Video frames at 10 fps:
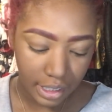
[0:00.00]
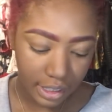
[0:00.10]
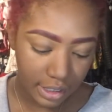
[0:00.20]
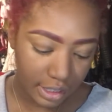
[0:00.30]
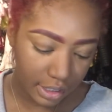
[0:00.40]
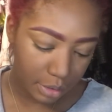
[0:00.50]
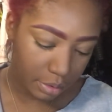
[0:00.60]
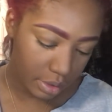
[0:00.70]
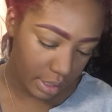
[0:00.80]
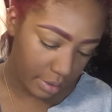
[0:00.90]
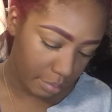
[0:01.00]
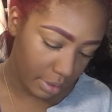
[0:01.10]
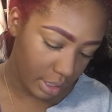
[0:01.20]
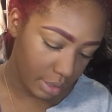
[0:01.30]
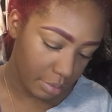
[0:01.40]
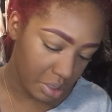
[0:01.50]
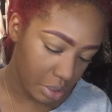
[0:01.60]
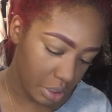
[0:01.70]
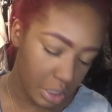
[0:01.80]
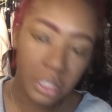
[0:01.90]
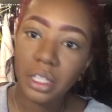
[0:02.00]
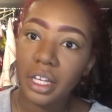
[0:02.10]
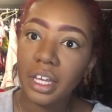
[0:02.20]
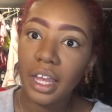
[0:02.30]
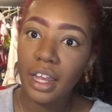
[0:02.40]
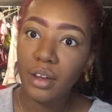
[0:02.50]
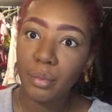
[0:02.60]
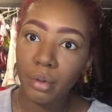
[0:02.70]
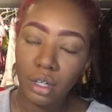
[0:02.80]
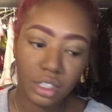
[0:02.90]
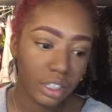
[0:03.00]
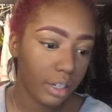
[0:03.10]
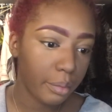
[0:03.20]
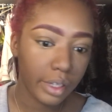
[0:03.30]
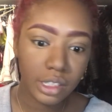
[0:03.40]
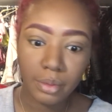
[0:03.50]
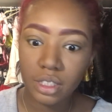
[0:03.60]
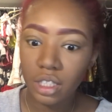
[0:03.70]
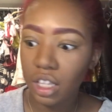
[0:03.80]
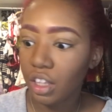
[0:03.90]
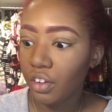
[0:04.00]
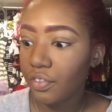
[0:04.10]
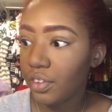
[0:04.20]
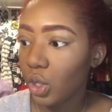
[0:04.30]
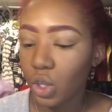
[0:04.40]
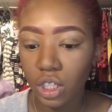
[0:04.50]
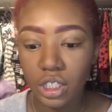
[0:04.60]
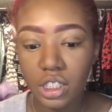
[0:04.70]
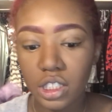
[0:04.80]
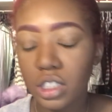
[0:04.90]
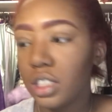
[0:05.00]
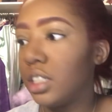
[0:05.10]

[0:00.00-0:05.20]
because that's what like makes me look like airbrushed, and it makes my skin look flawless.